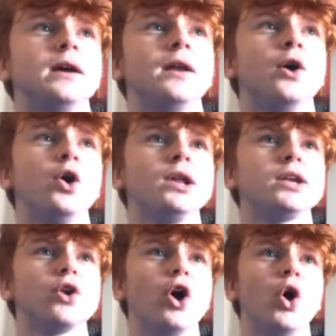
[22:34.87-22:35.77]
An
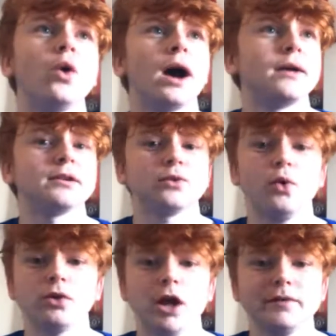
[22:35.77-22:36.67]
early goal and
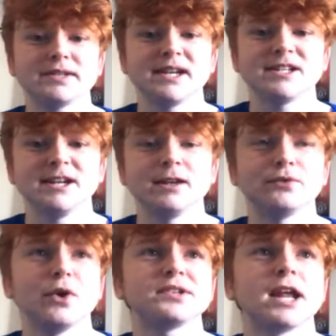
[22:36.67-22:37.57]
all over City in the
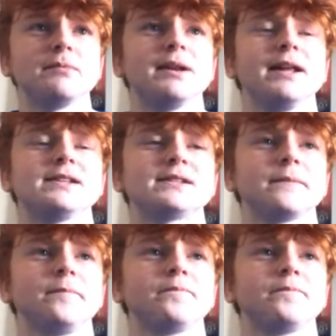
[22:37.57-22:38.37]
first 10 minutes.